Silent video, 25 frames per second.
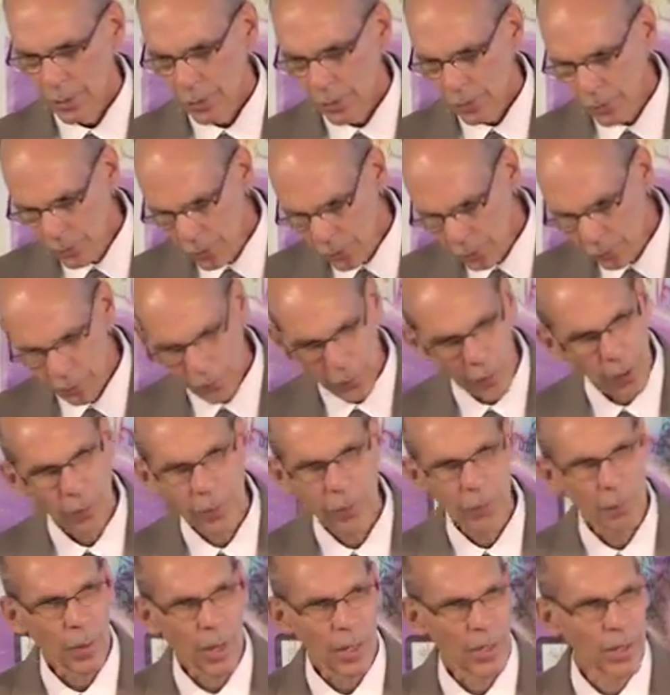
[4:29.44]
You're too far
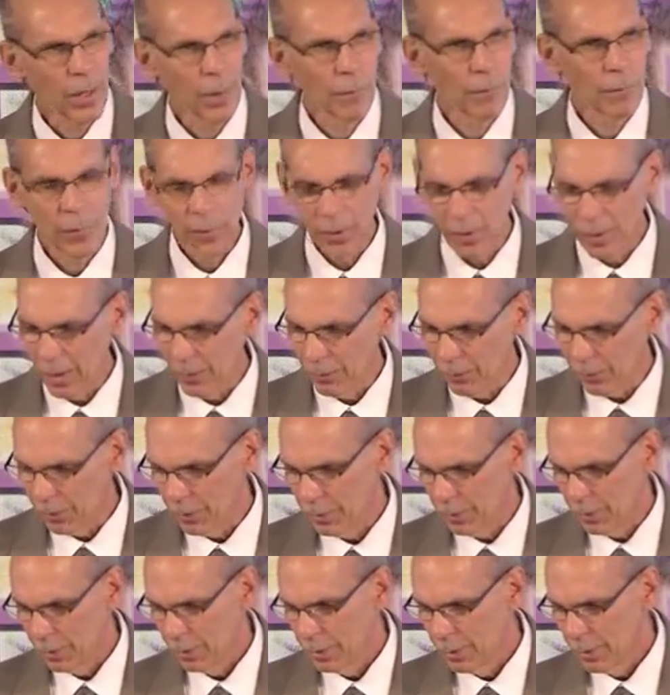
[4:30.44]
from my comfort level.
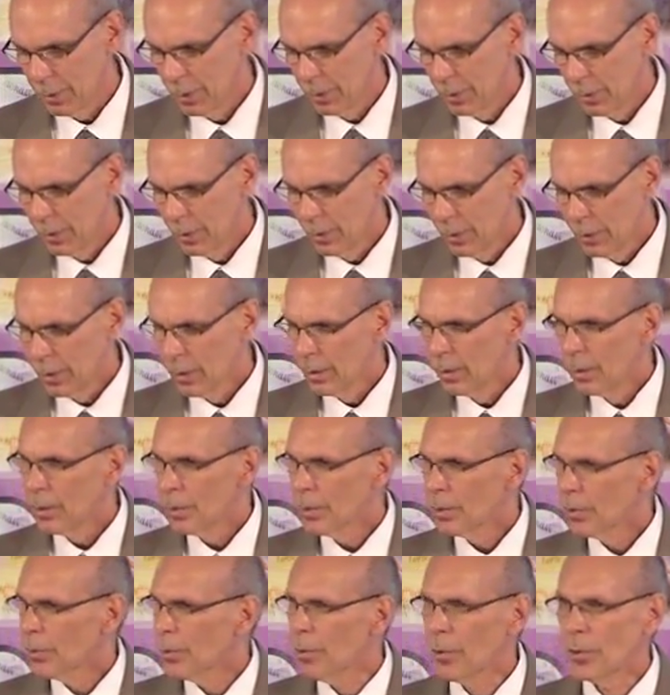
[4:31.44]

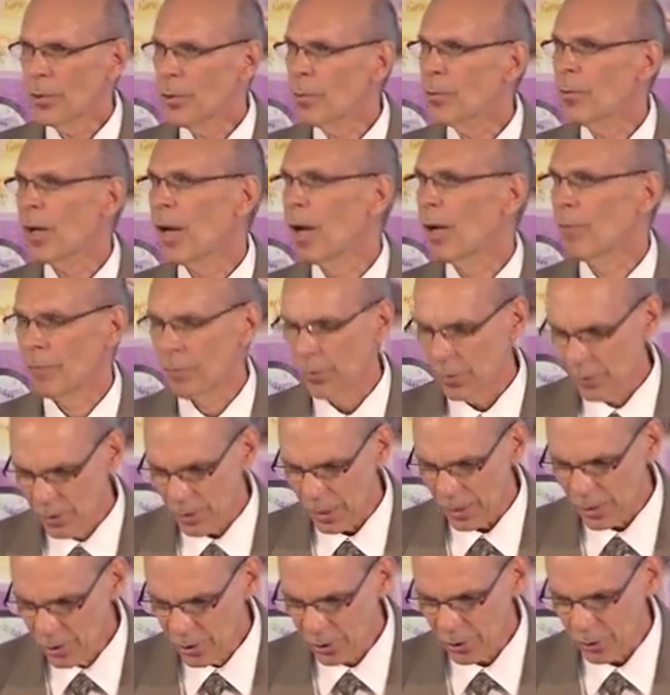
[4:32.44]
You're too
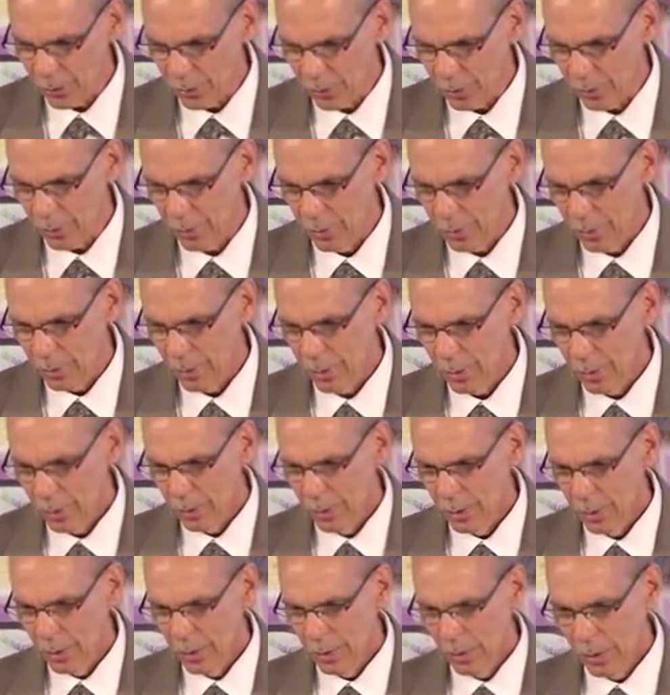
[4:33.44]
confrontational.
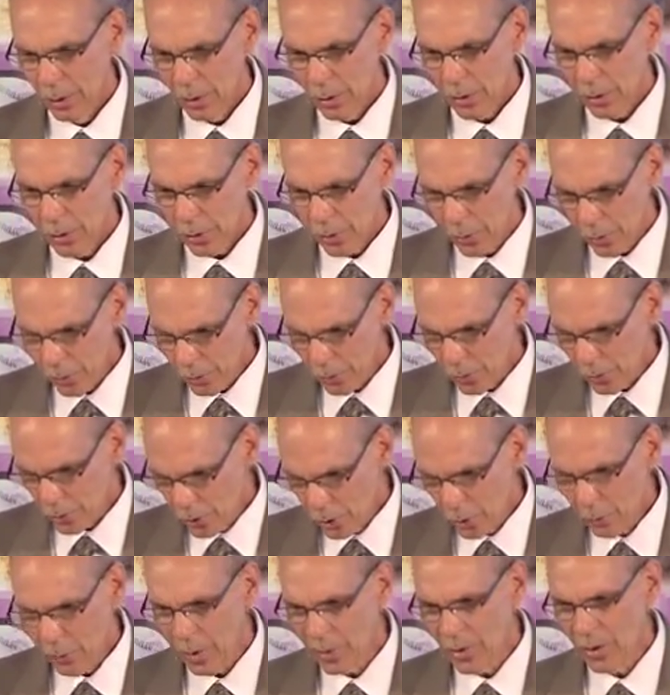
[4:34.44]
You're
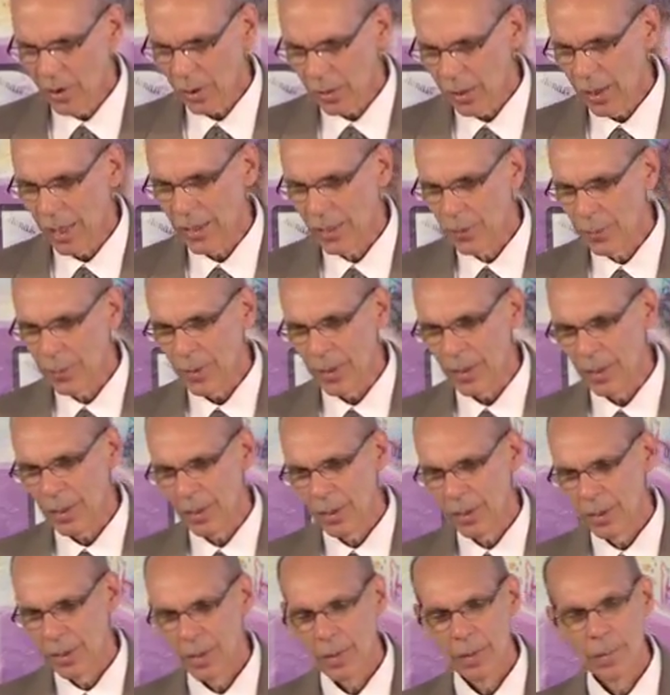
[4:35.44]
too much unlike me.
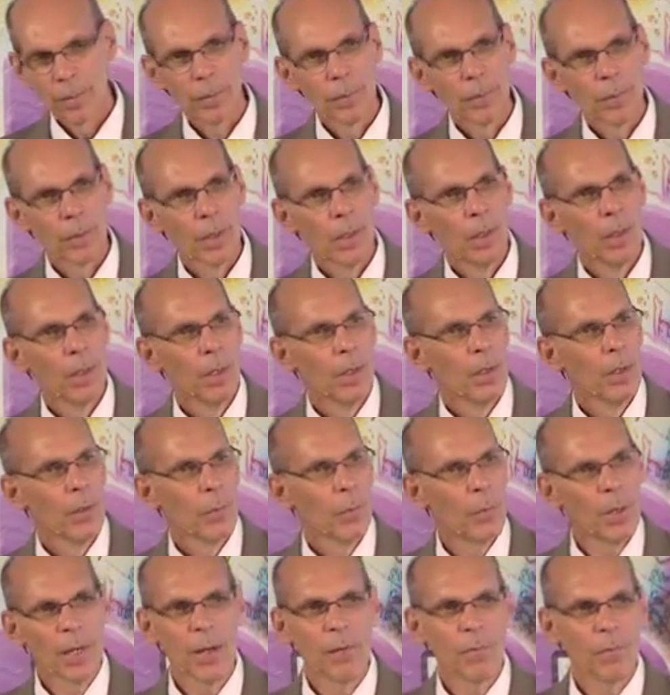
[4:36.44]

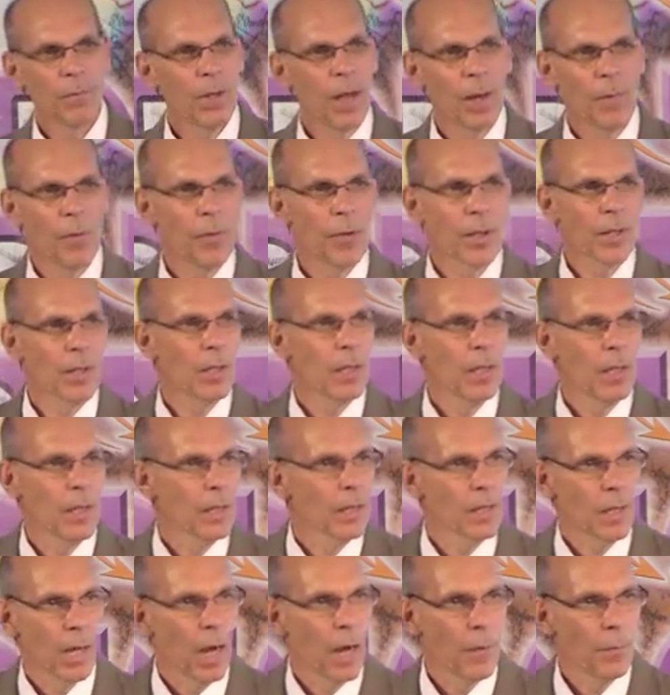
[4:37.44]
We have nothing
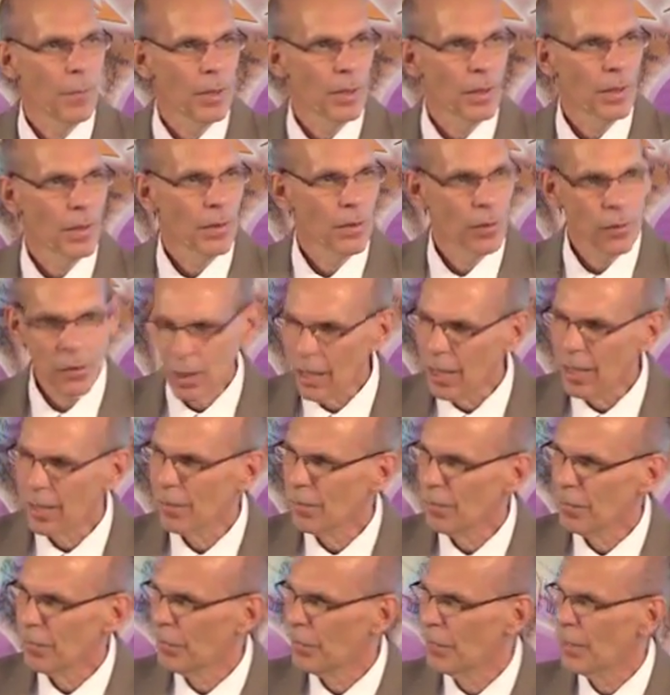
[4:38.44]
in common. The kind
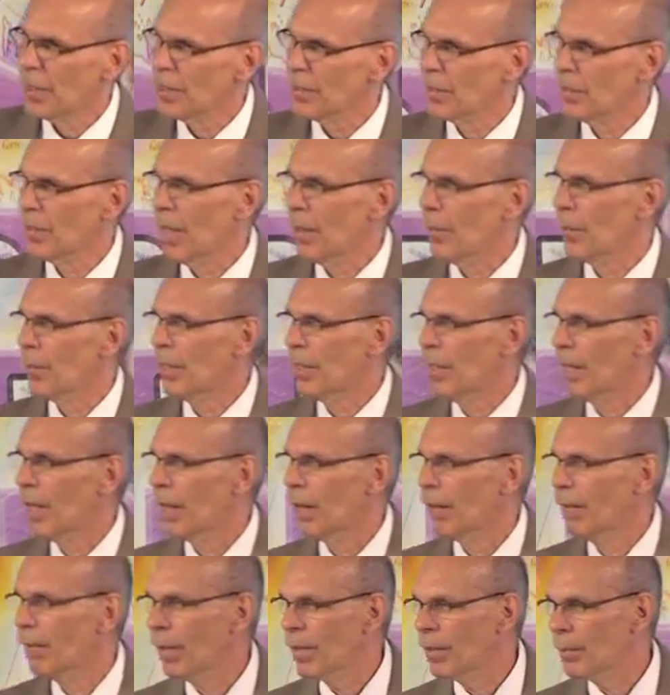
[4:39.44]
of things that we
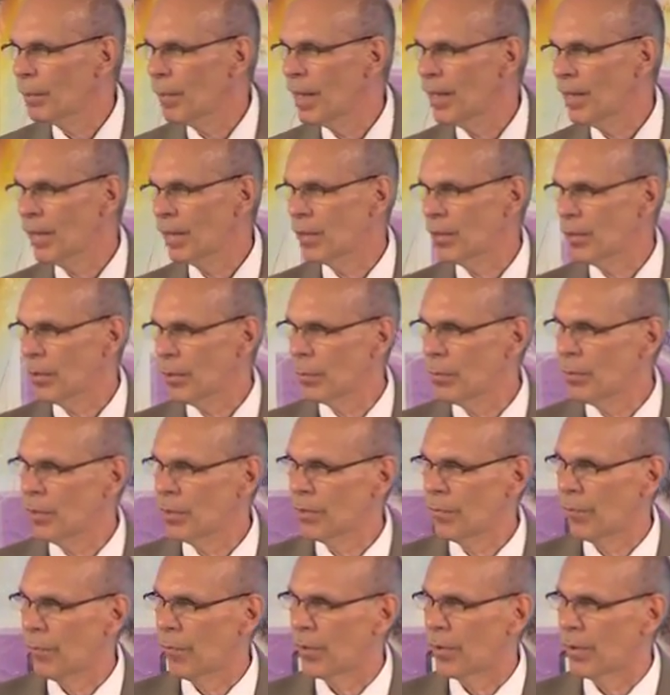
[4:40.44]
kind of make
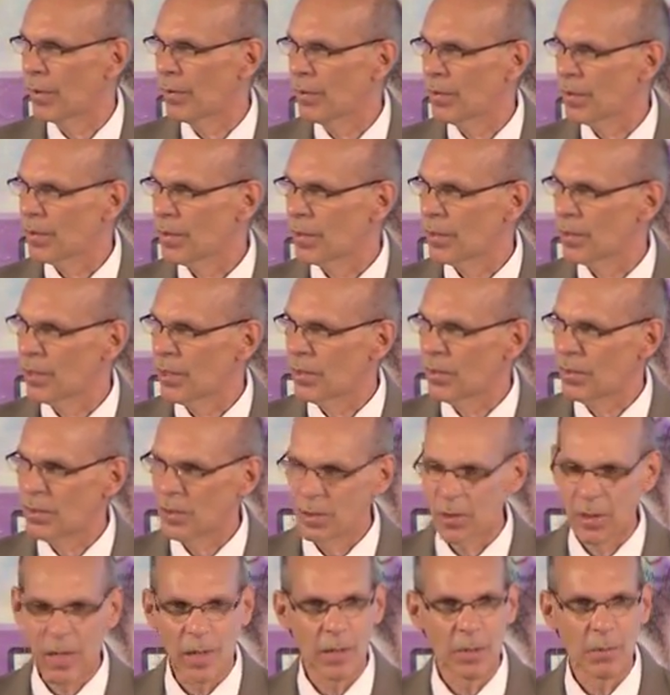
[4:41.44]
excuses for, to
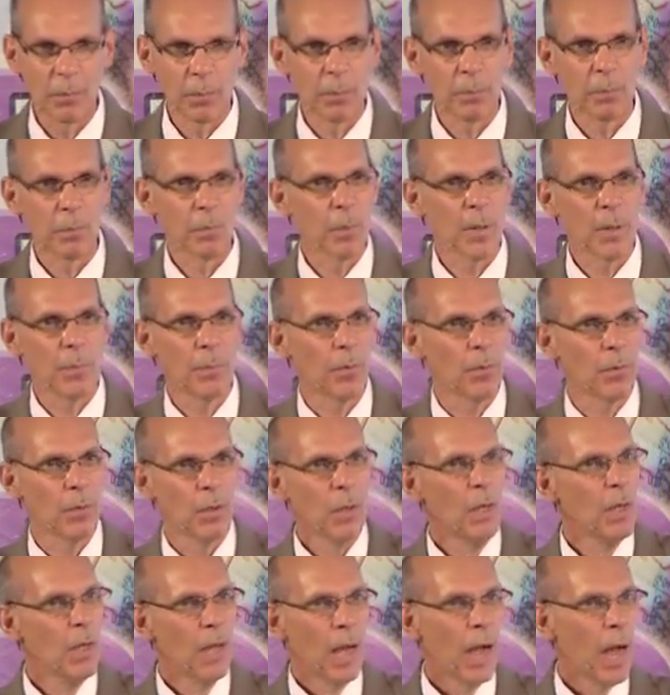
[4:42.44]
just say to people,
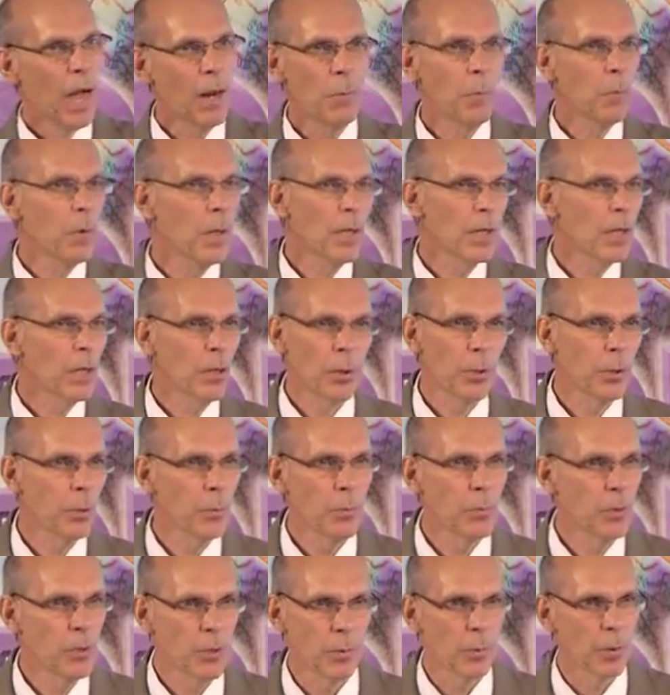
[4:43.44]
I don't want to
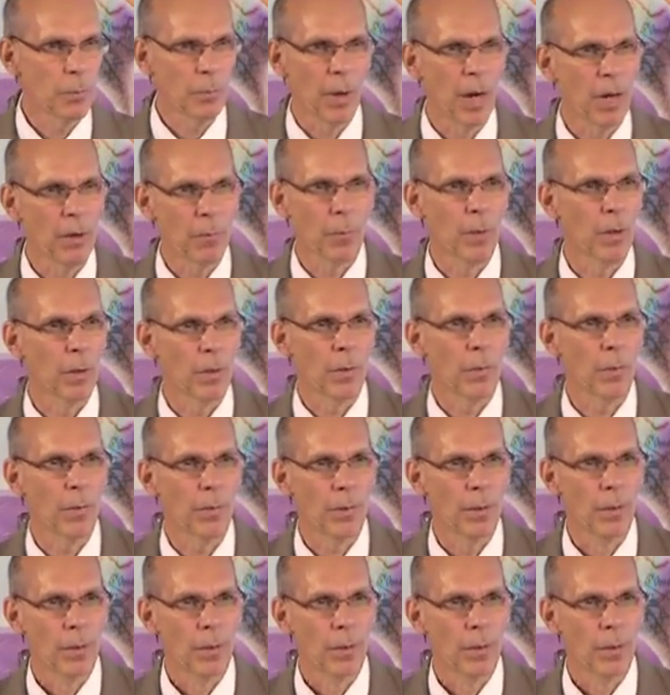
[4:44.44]
include you in my world.